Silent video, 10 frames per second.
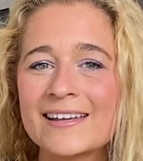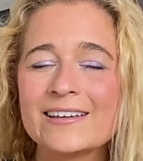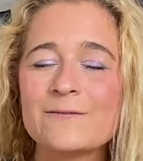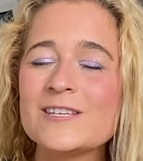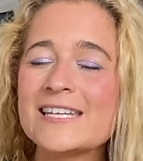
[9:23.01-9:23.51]

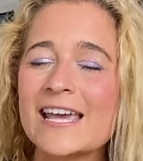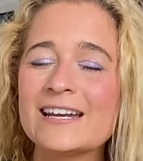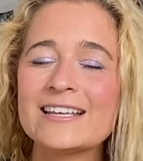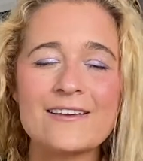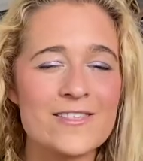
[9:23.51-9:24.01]
If you
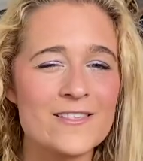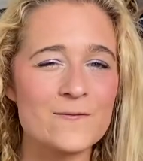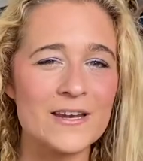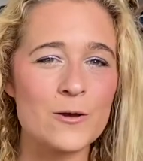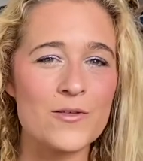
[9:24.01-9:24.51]
did, give this
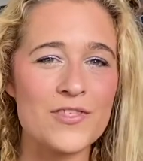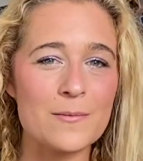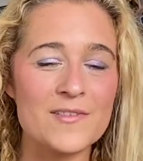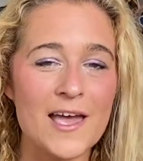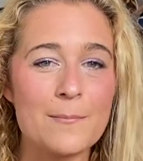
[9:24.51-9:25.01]
video a
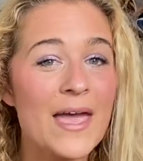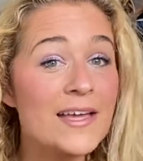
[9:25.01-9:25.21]
thumbs up